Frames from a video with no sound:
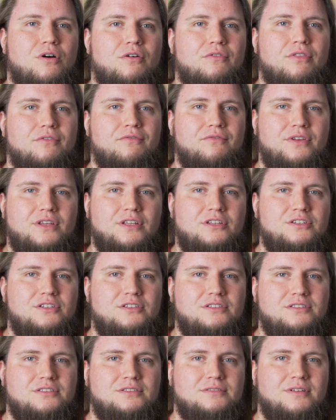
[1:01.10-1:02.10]
of the
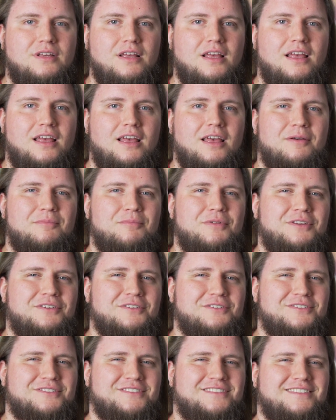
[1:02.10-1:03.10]
features,
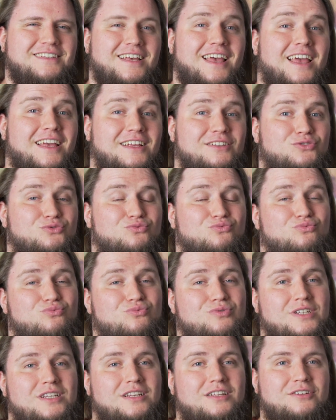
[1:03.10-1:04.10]
because it's
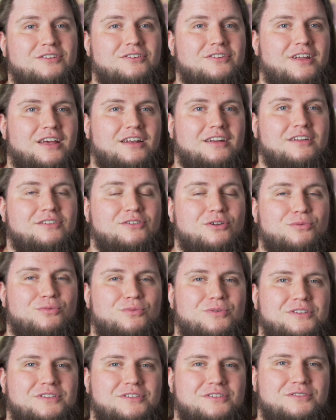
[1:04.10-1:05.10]
really good and I don't
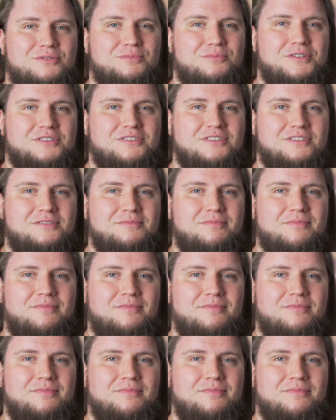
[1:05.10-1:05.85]
want you to miss them. So